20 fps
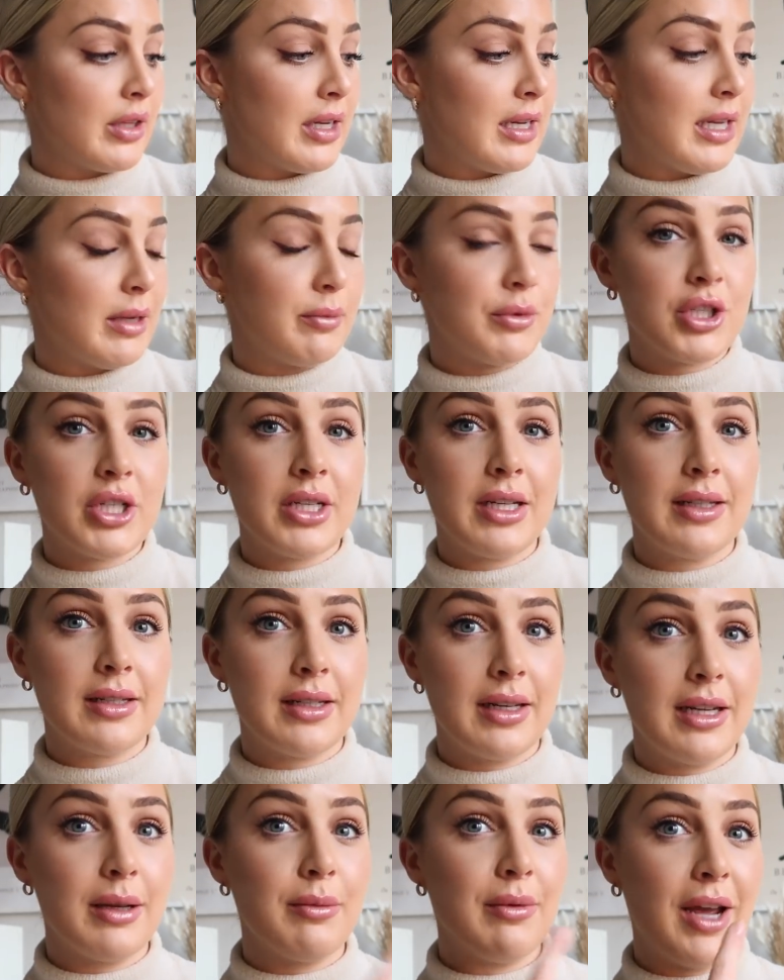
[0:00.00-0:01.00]
the Lip
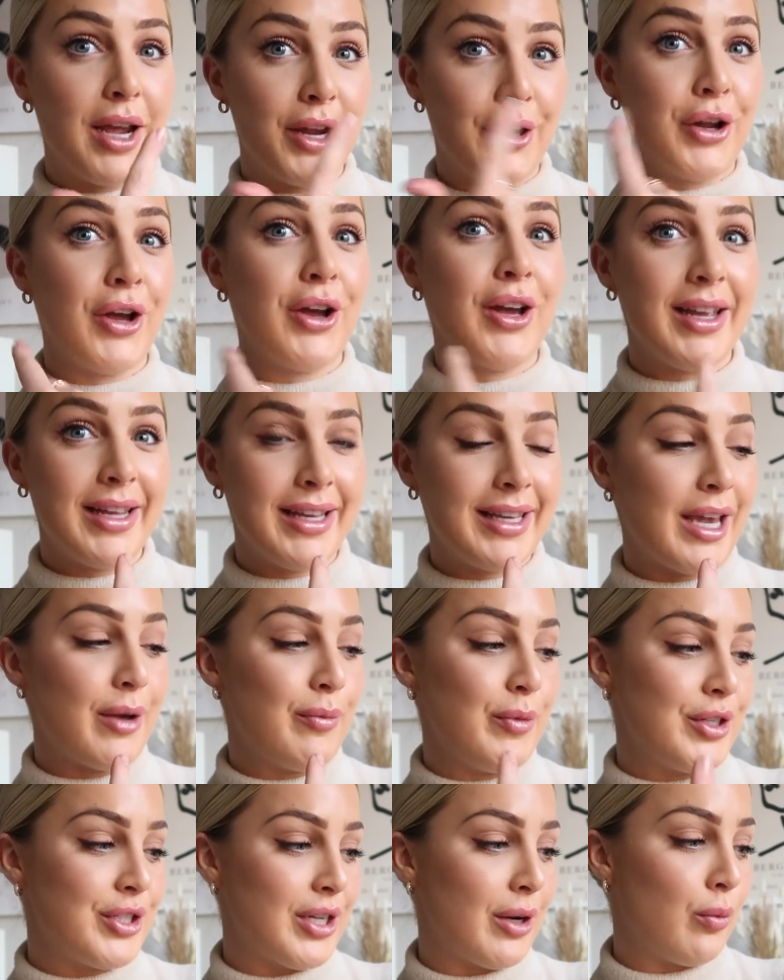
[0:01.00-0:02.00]
Cheat lip liner,
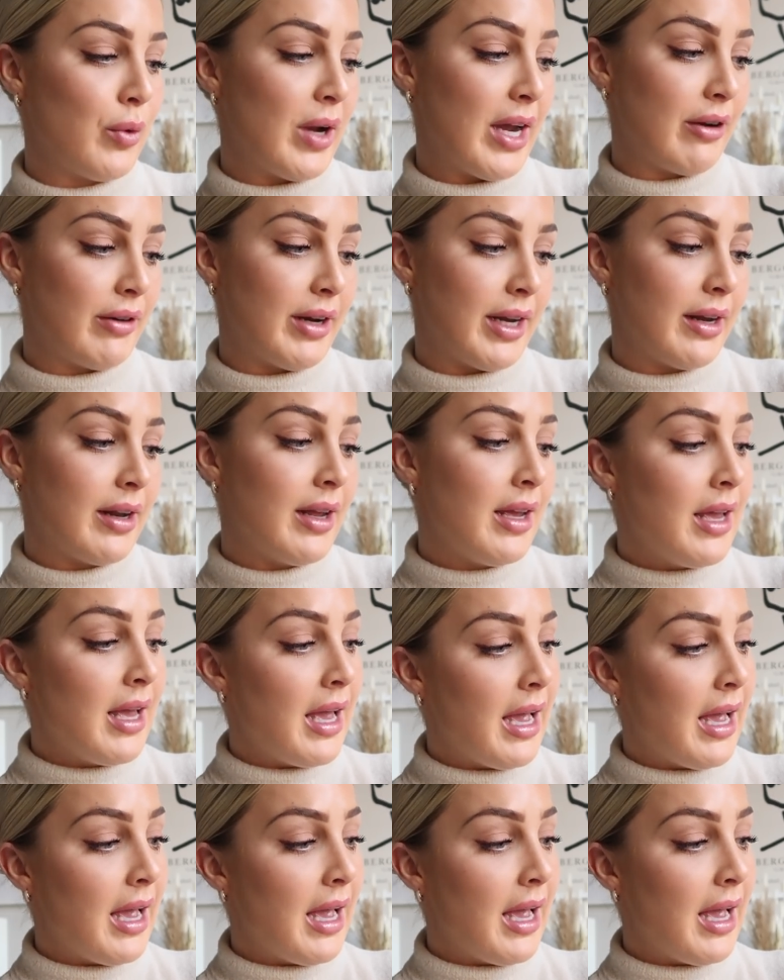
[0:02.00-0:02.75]
again, which I'm wearing,